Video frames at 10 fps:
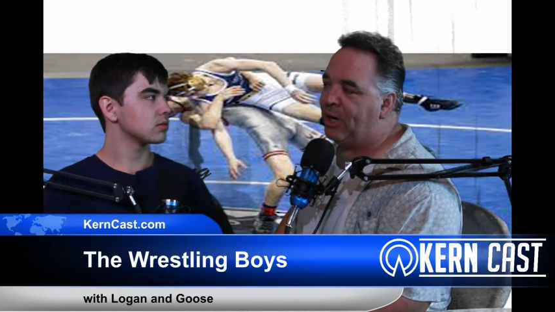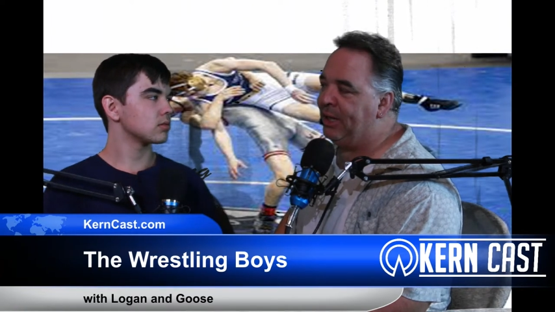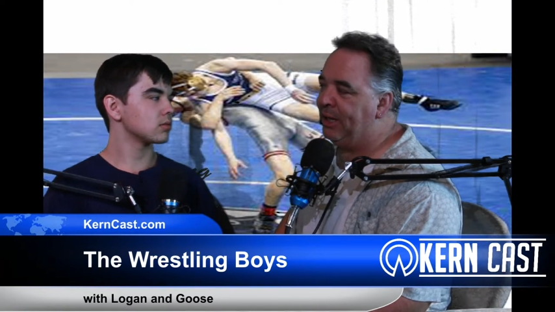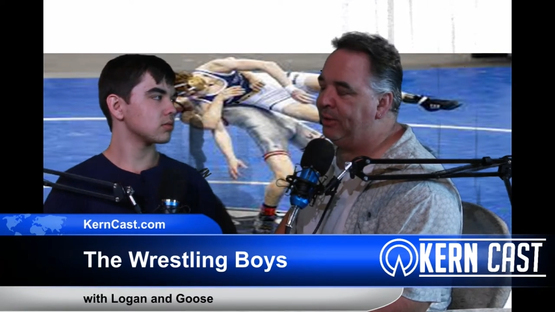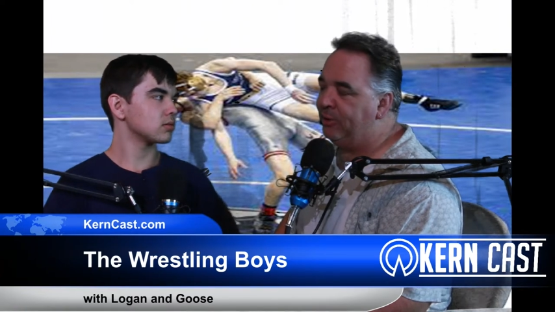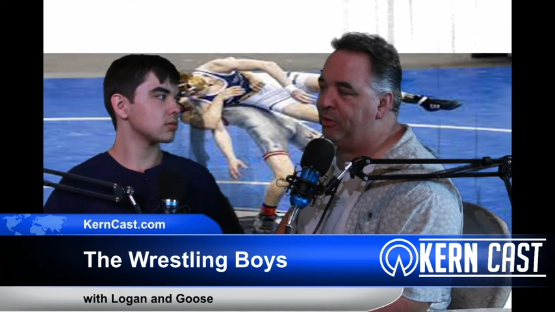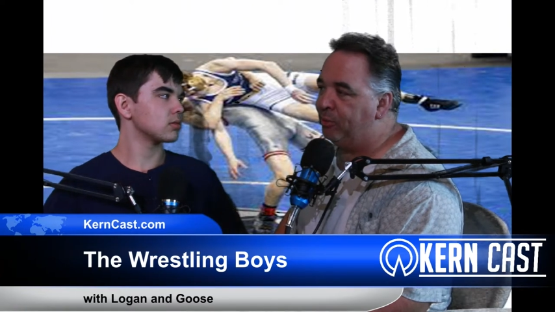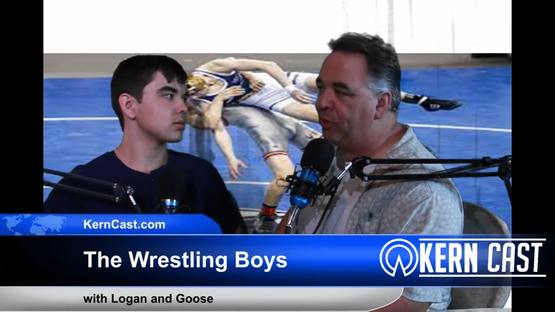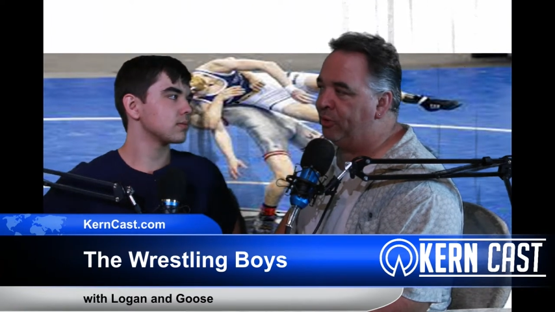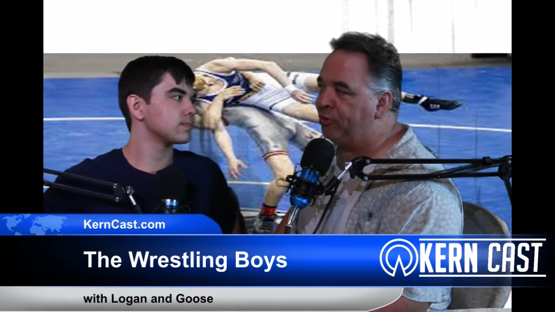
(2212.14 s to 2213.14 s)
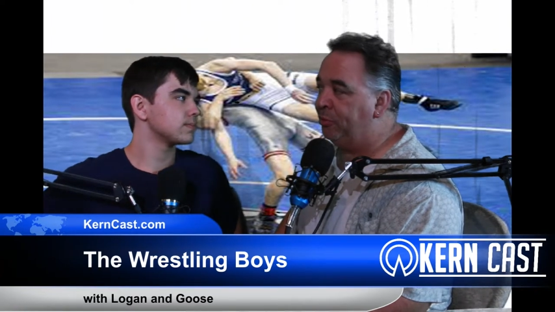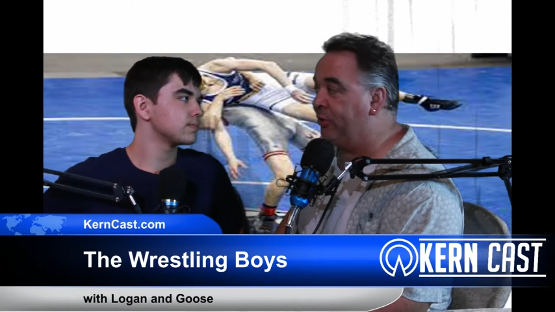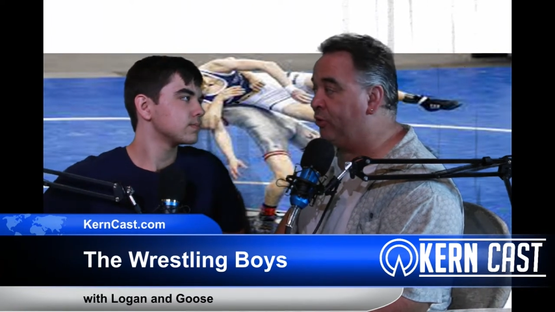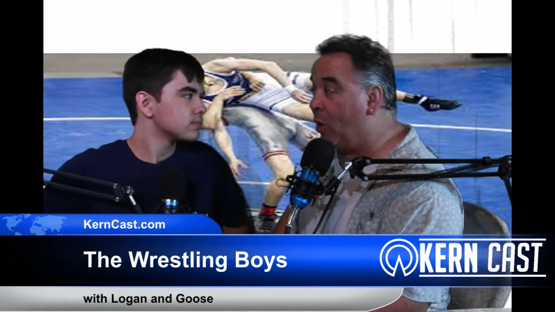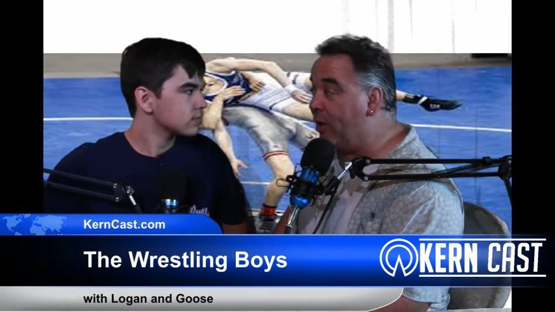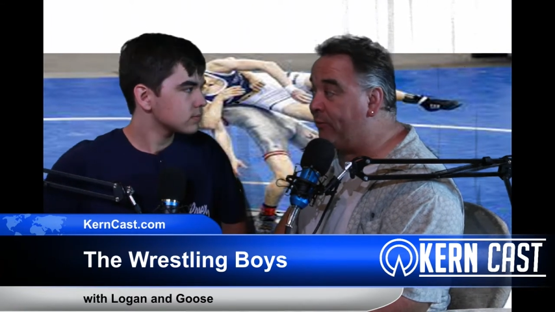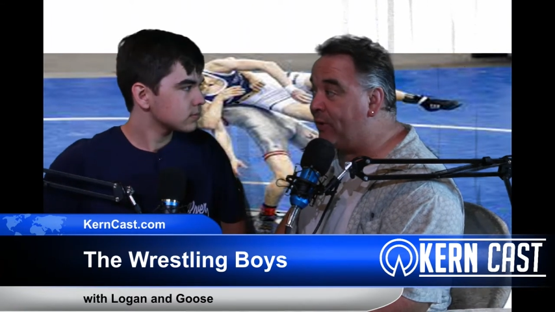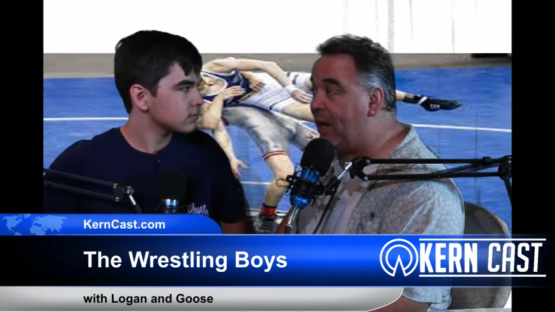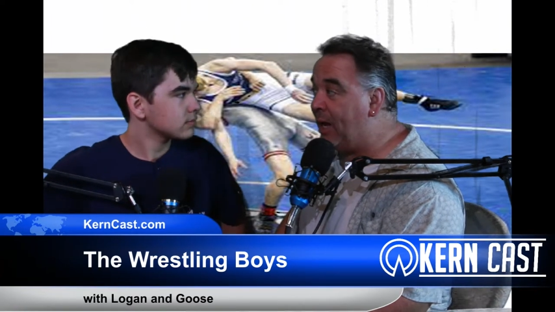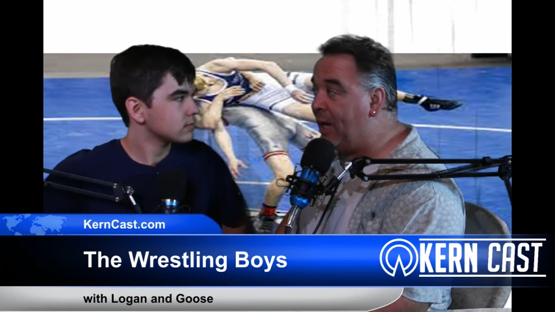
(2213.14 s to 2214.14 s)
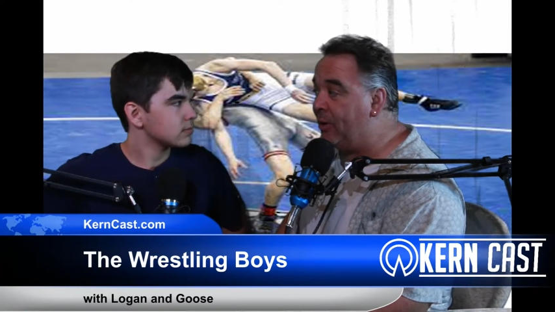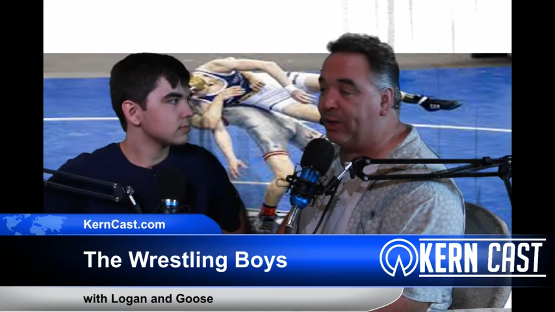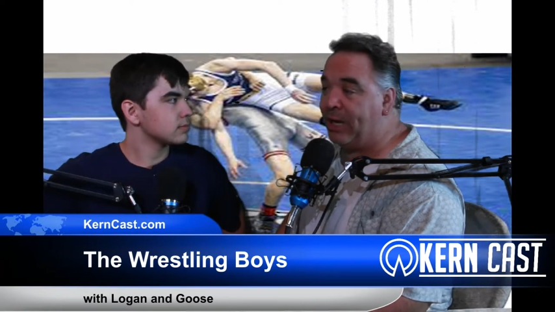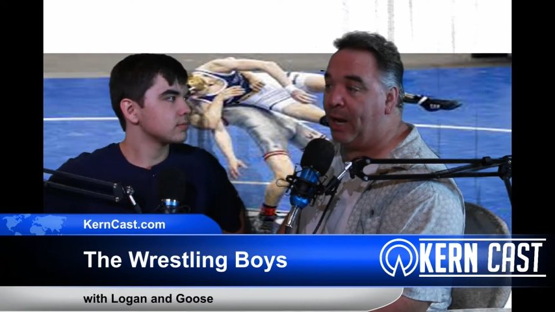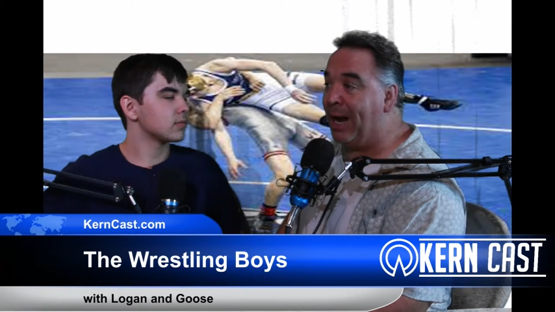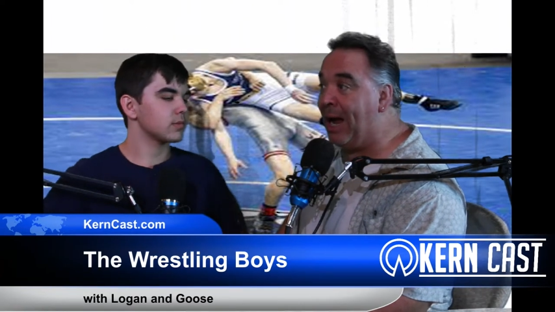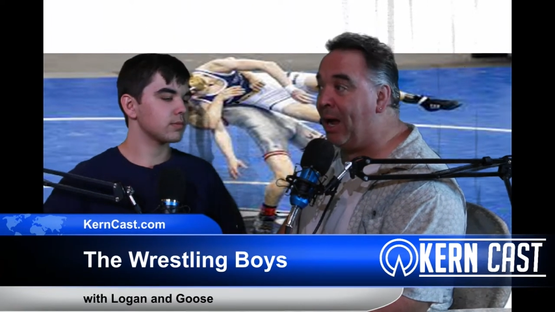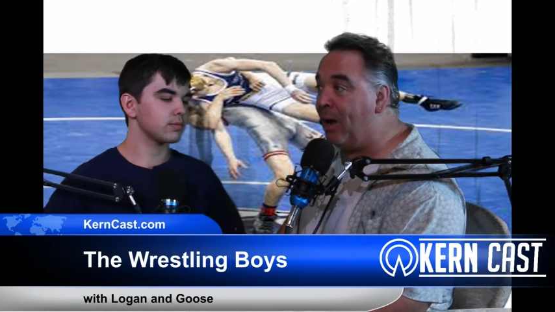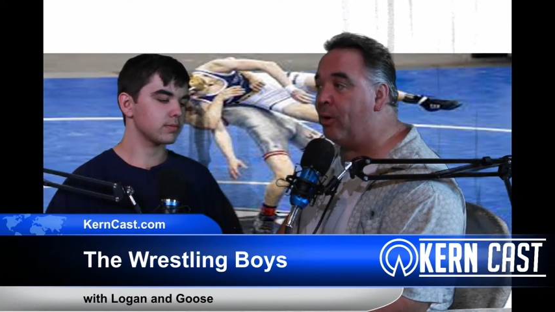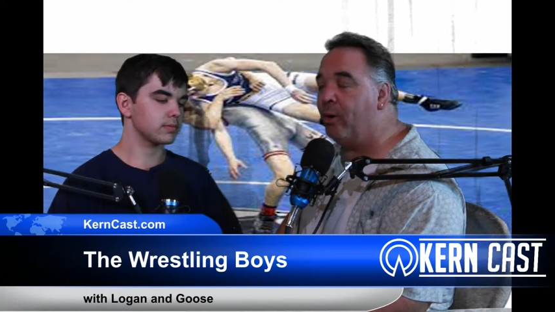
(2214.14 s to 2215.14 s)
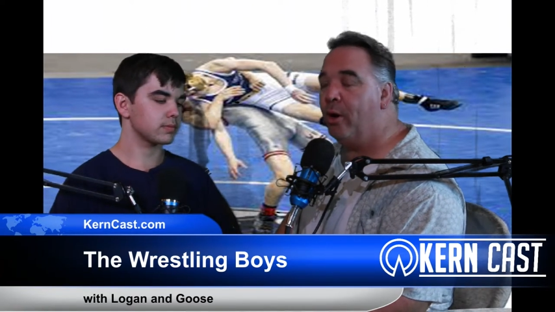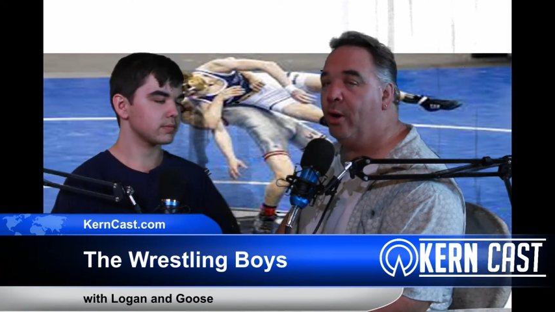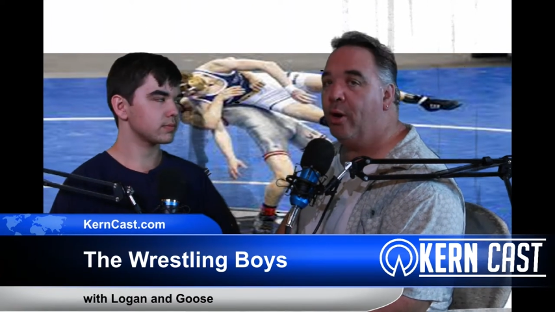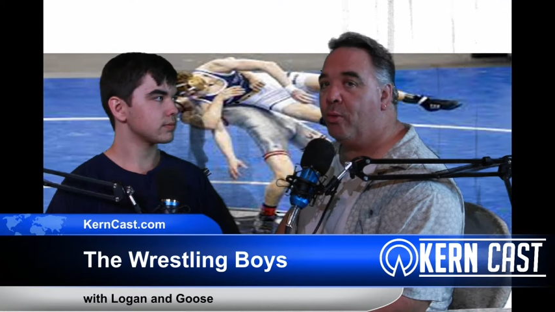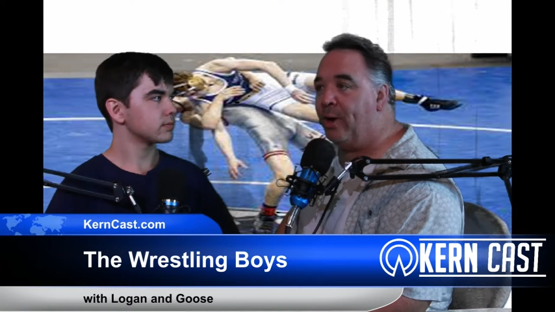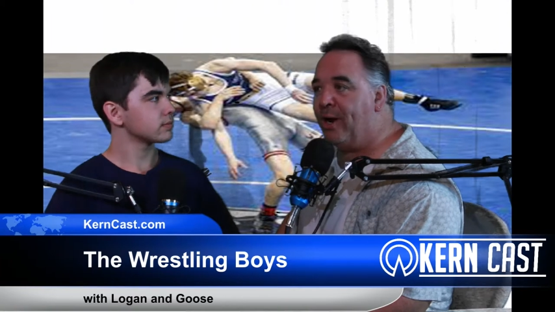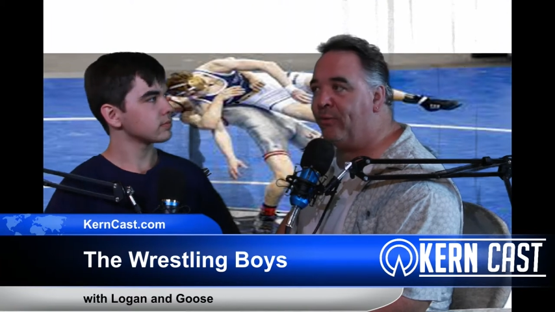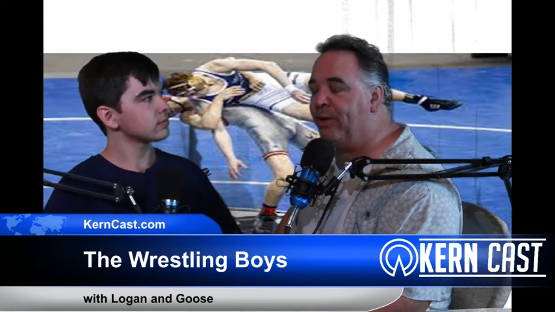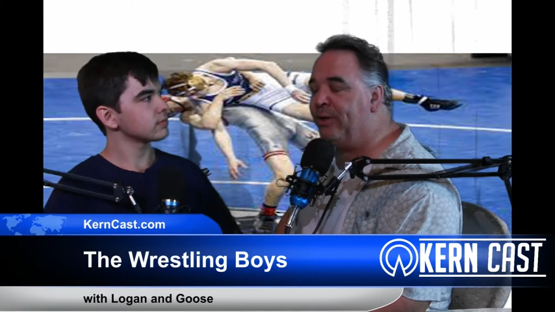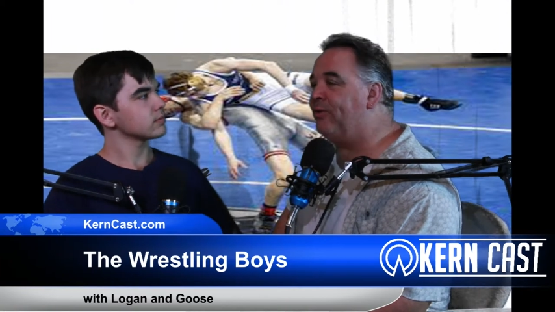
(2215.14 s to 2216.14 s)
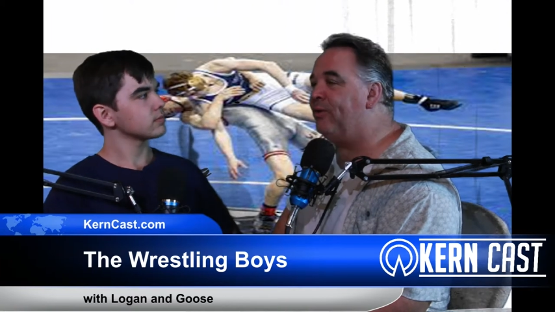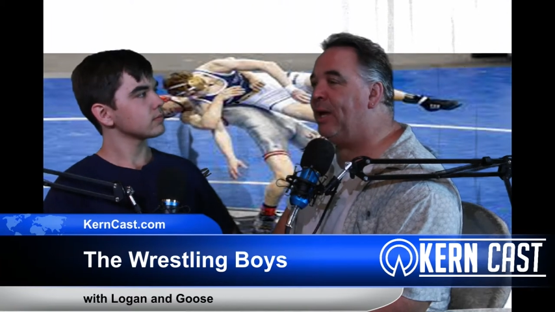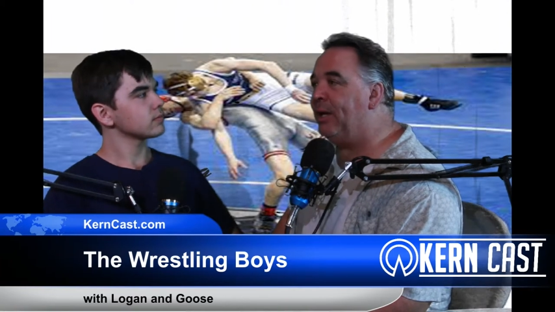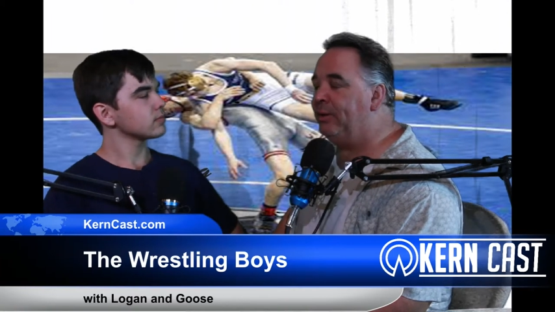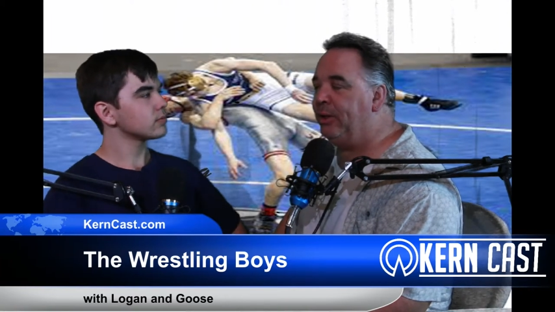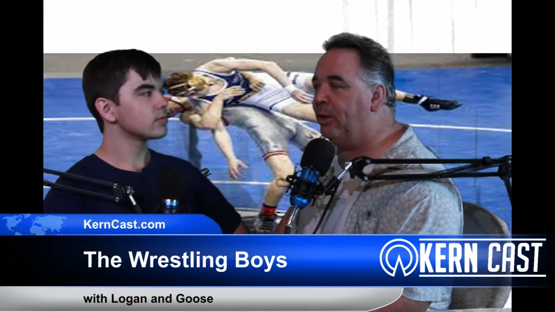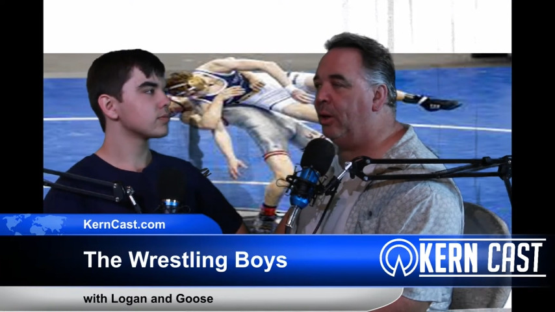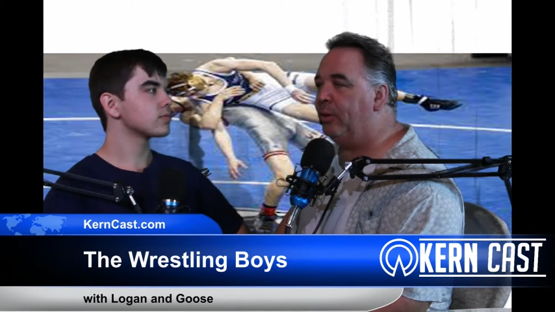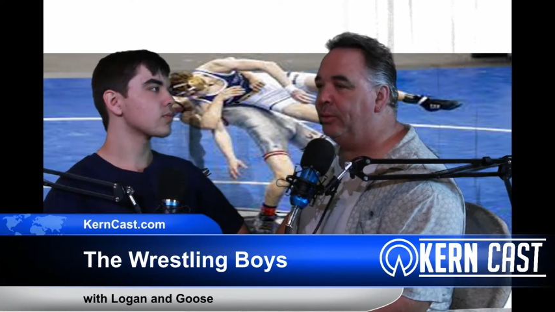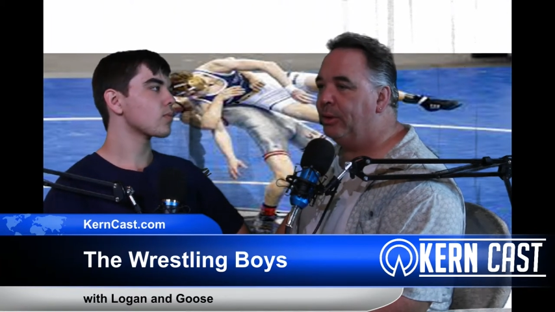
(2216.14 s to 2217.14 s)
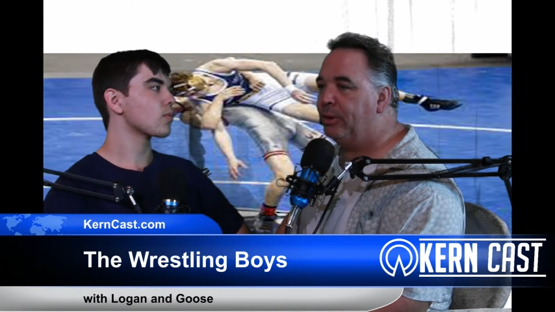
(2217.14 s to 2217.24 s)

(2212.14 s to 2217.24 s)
Speaker 1: to get you know Braun Strowman disqualified or counted out or whatever, and instead you know.